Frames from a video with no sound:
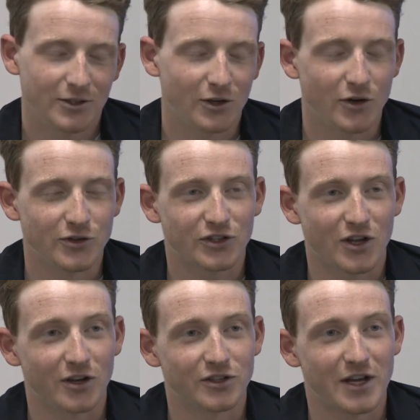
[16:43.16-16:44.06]
you know, you
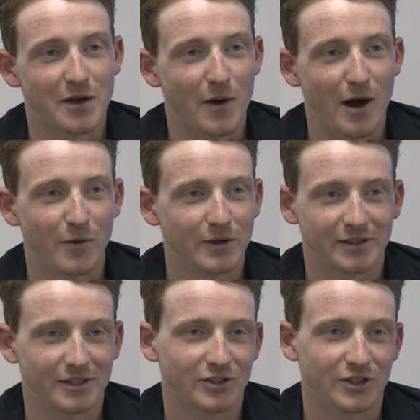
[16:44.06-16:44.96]
start your day well
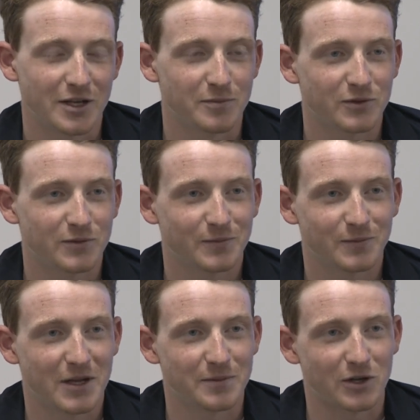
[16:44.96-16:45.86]
and it just keeps
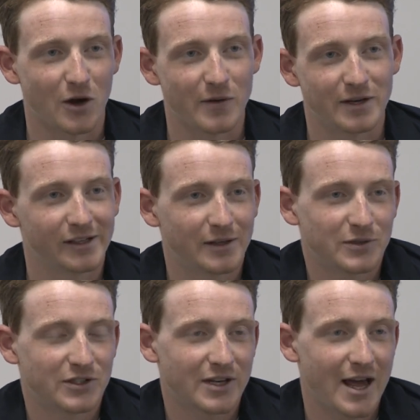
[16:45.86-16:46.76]
keeps going, and it
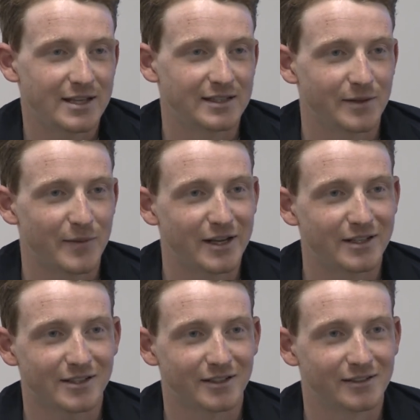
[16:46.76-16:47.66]
was eighteen
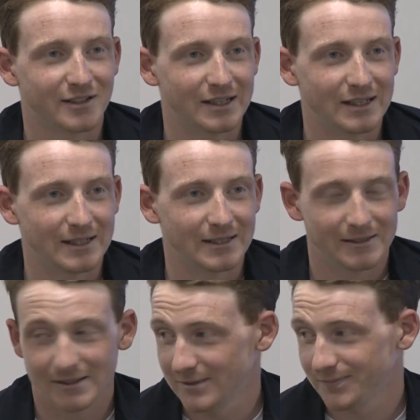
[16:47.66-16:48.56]
minutes and uh,
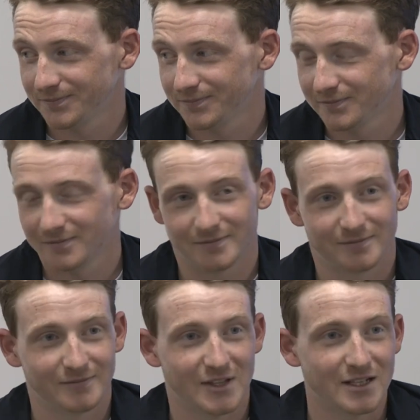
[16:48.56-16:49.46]

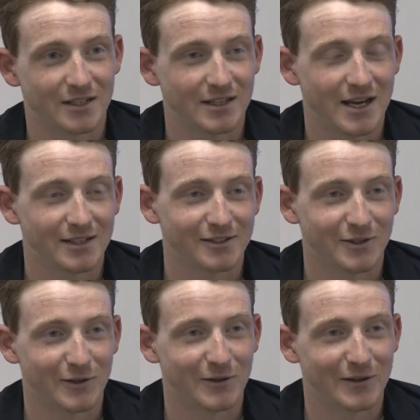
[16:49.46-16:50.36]
this at the end,
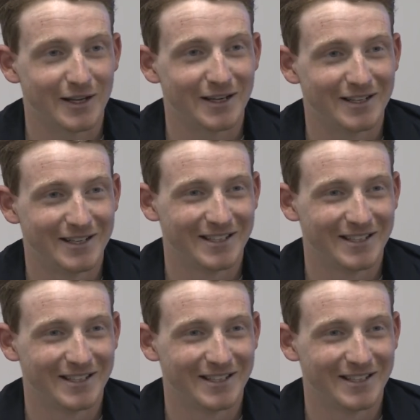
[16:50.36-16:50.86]
so yeah.